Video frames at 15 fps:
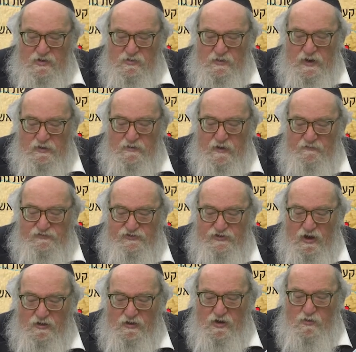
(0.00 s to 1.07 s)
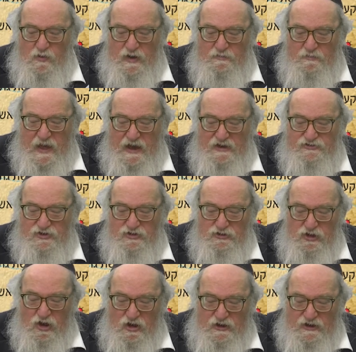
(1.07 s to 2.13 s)
when Rav Shaka went back to
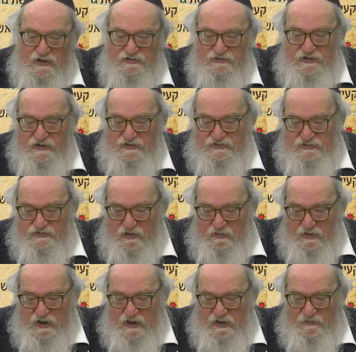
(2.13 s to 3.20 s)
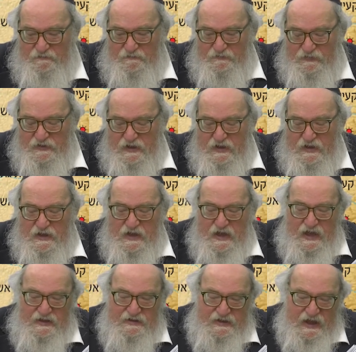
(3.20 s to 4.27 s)
Lachish in Syria
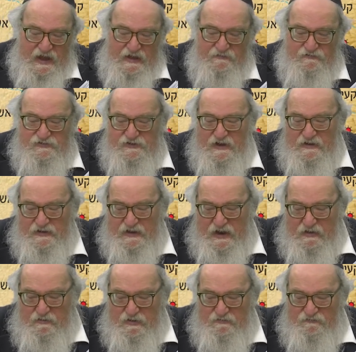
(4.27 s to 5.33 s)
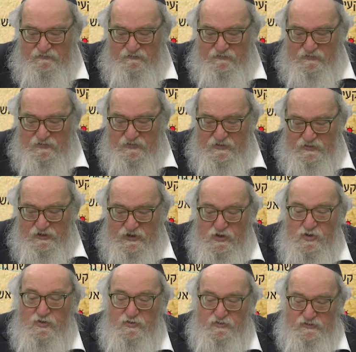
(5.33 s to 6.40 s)
and gave Sancheiriv the
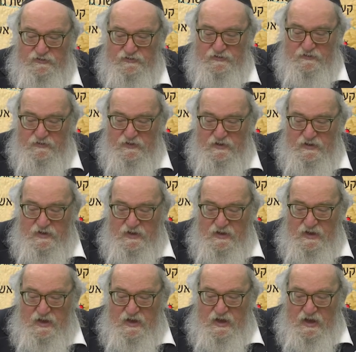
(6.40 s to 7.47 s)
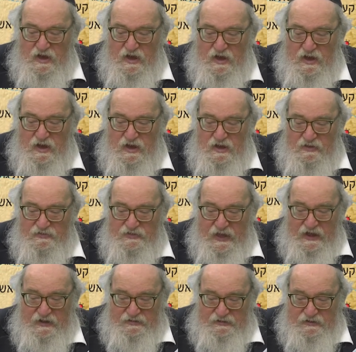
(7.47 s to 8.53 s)
news
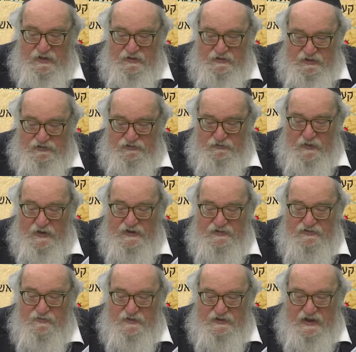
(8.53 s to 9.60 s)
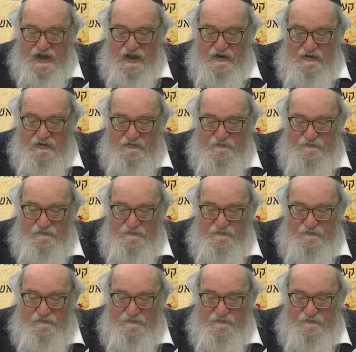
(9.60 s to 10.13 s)
that he's ready to attack,